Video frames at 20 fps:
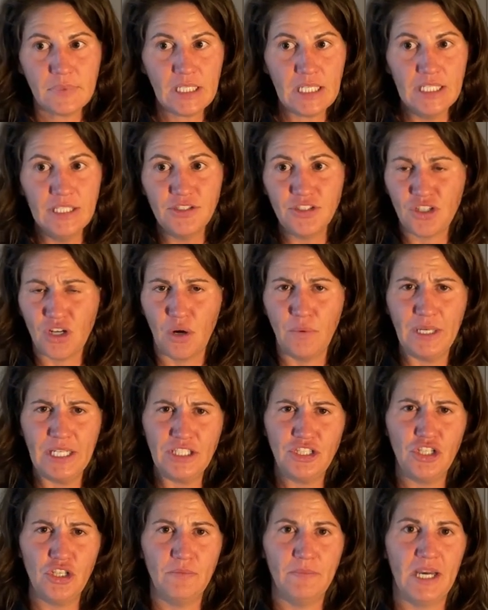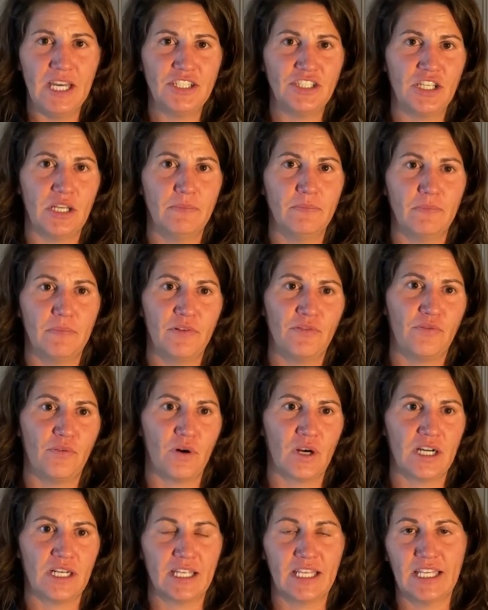is growing too much and
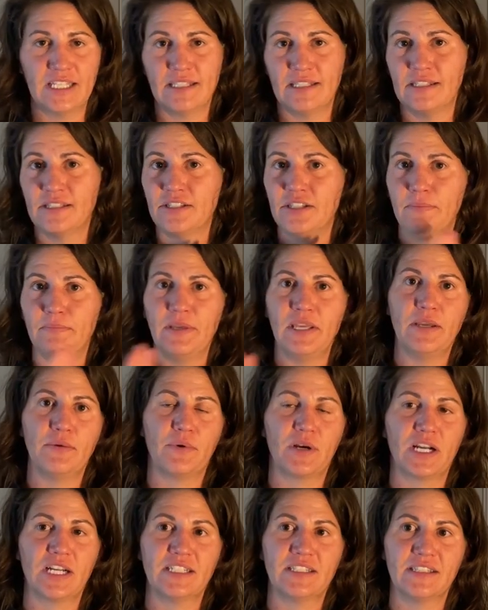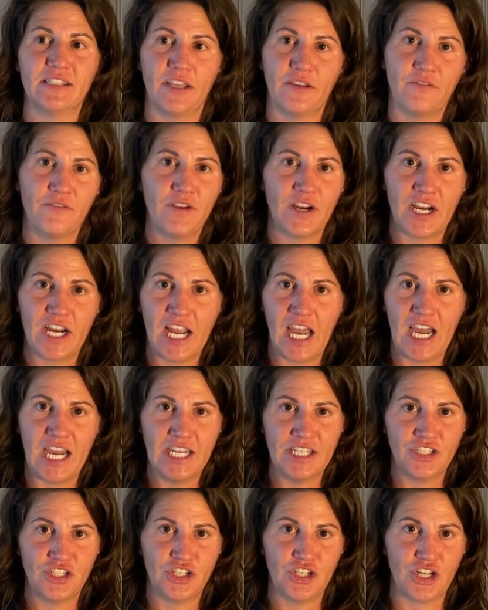before it gets to be where it's like very
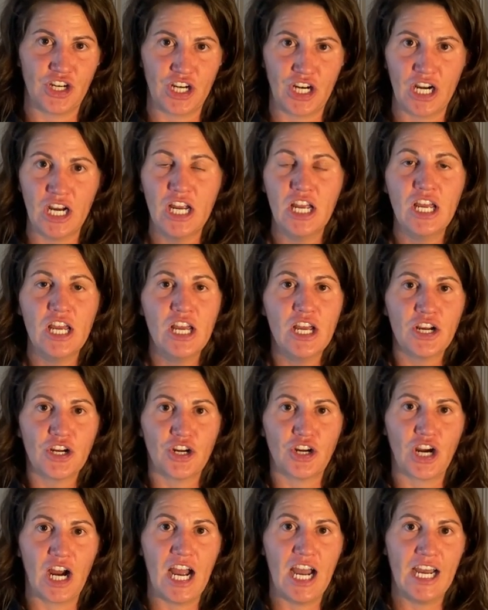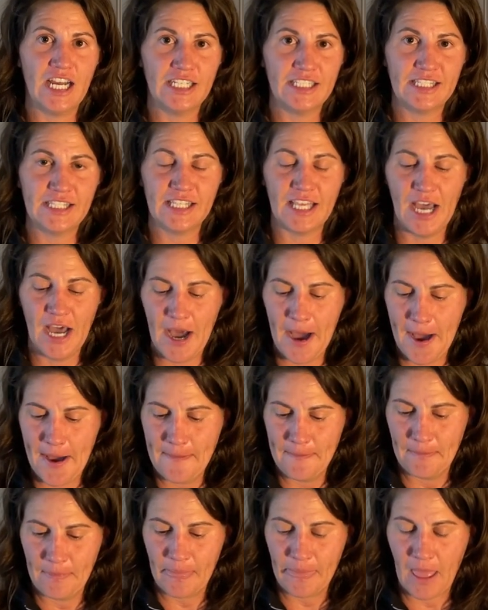high sugar grass,
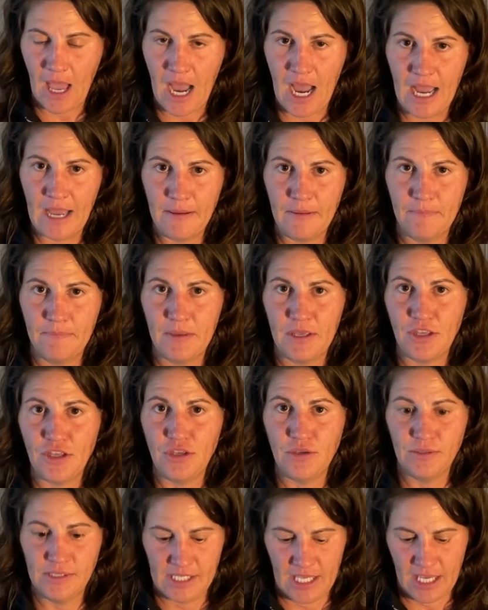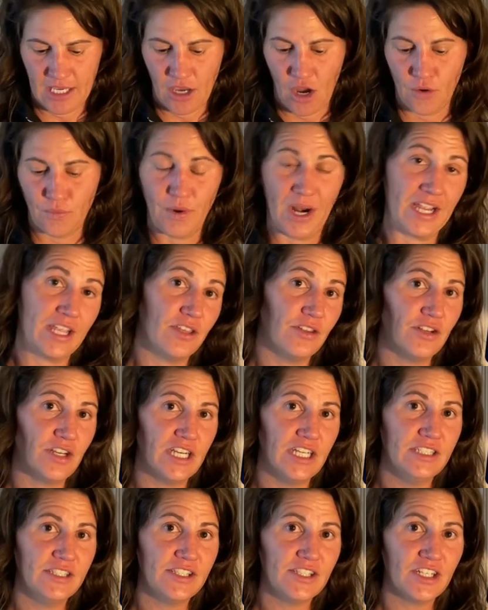um, I'm using a regular
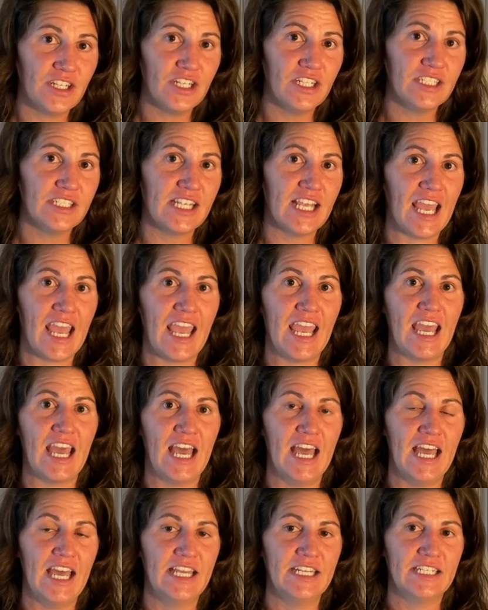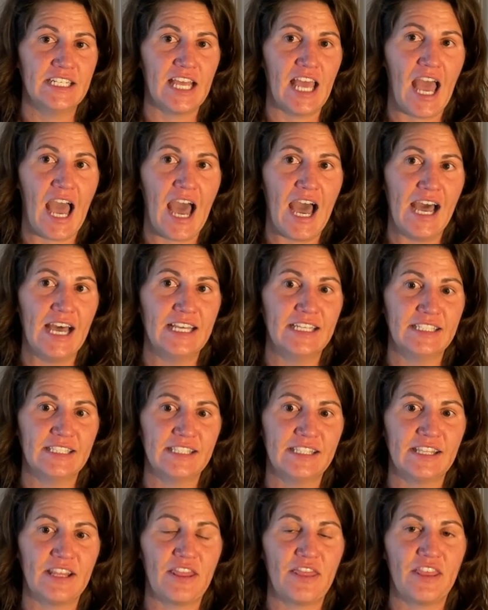insert. And
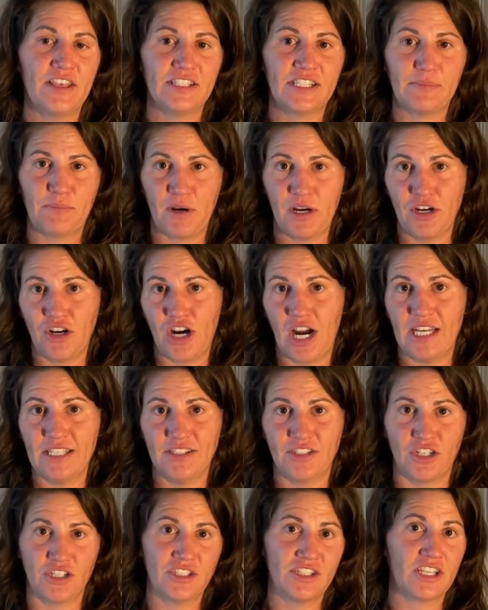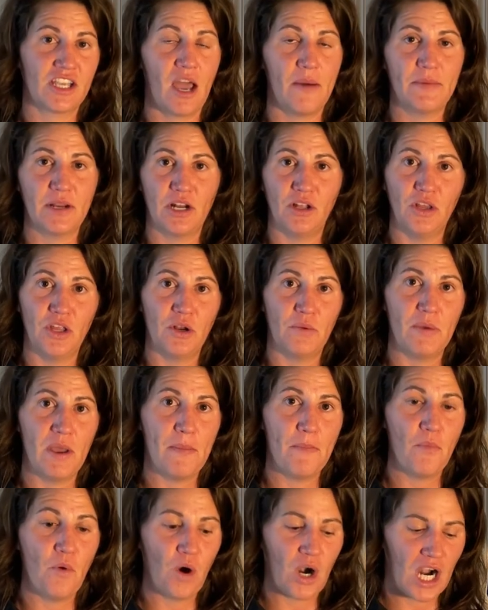as the spring grass starts to come in a little
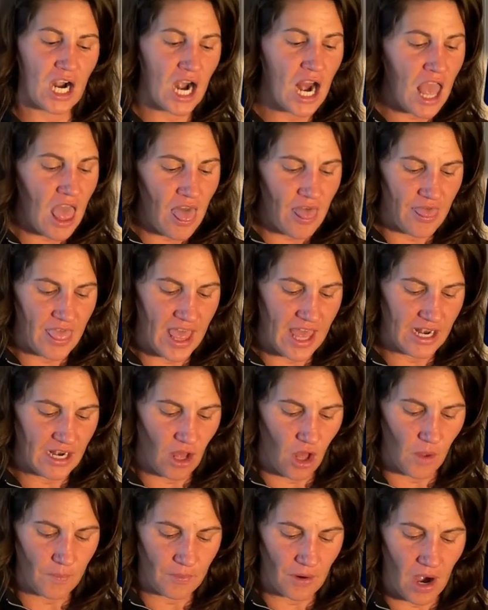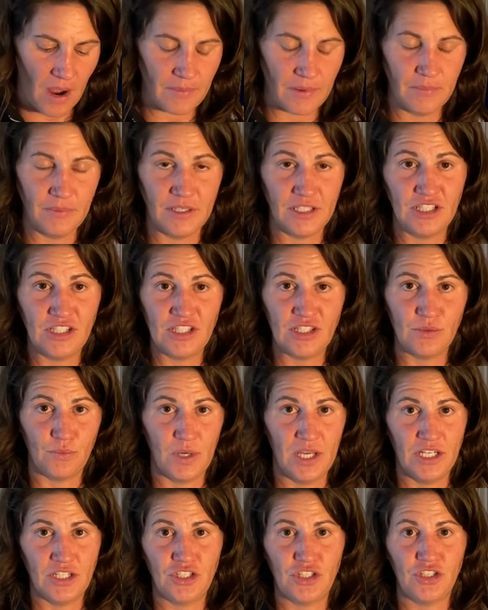bit more, then I'll probably
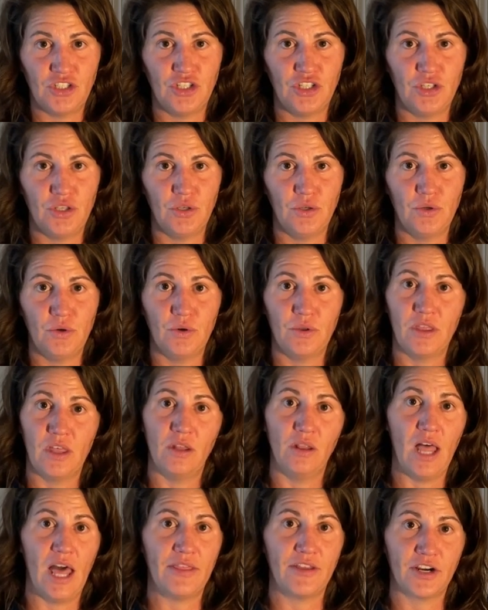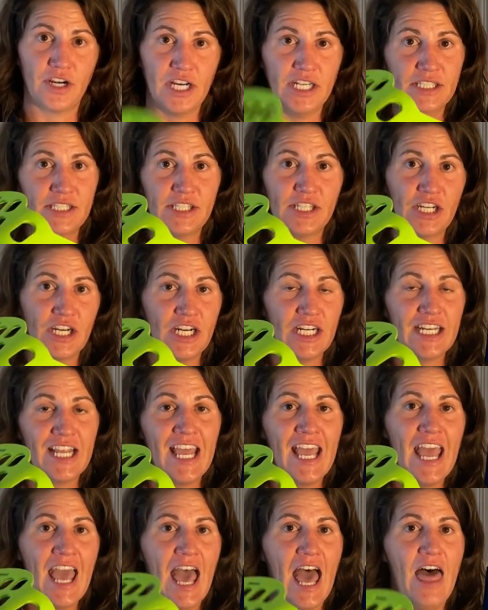switch to the leather insert.
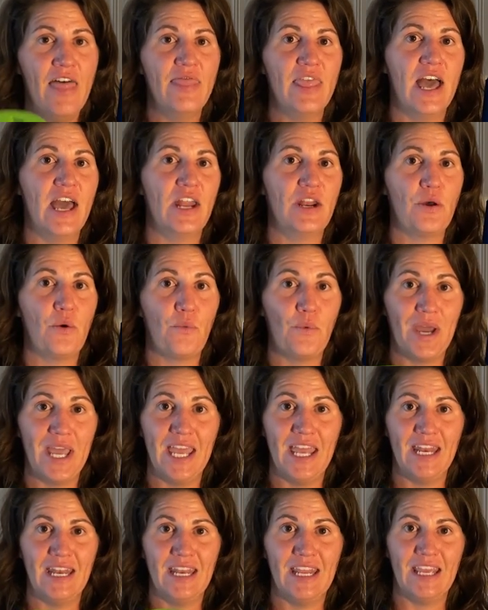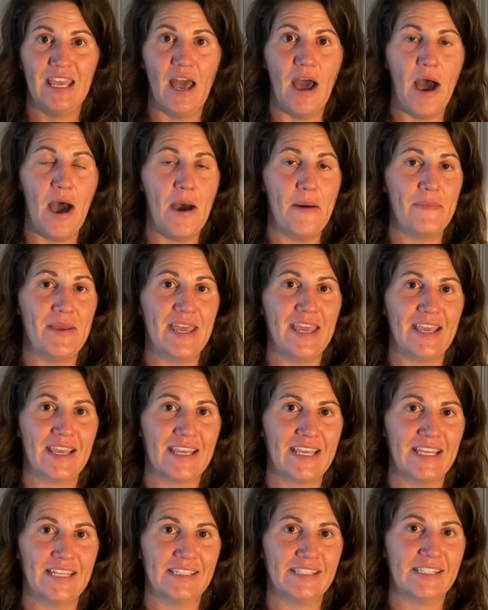And then when um, it
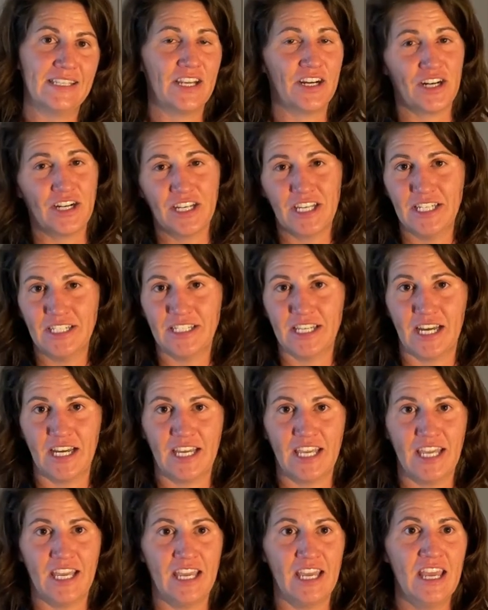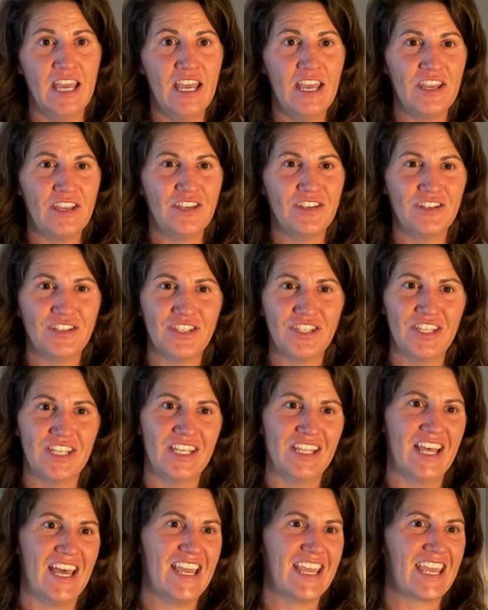gets here in Kentucky, usually
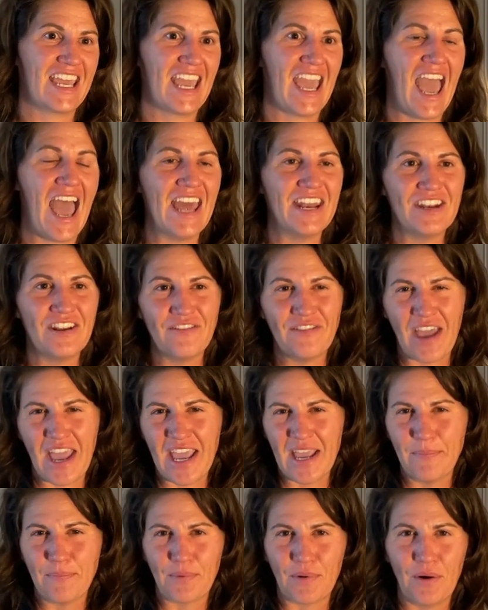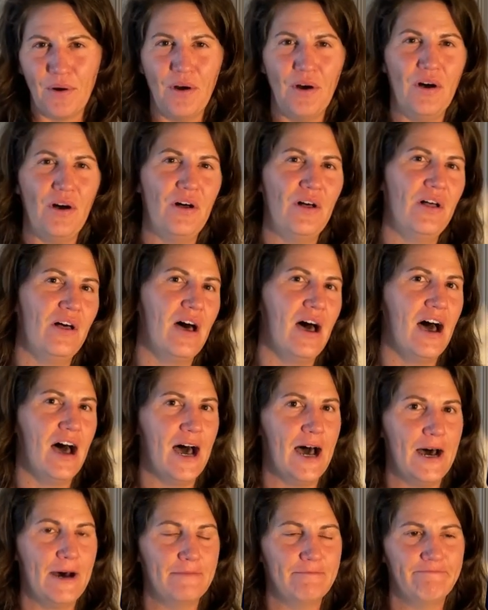like end of April,
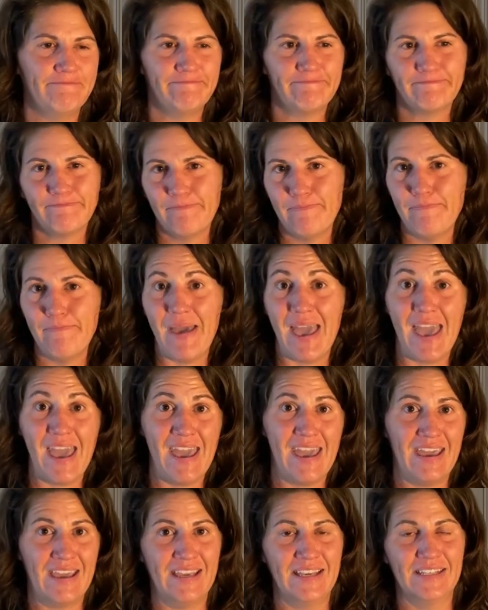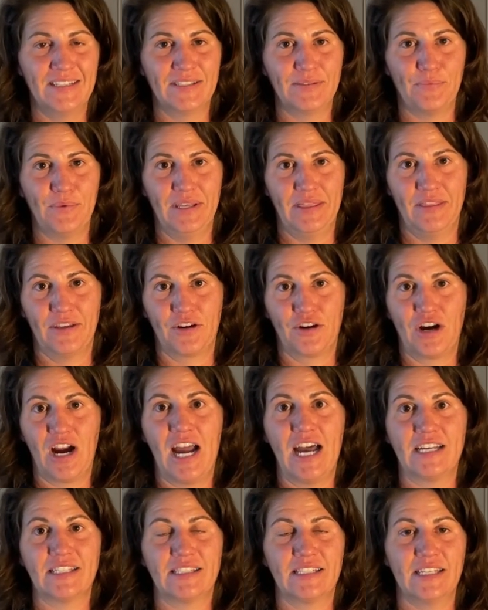um, May is when the grass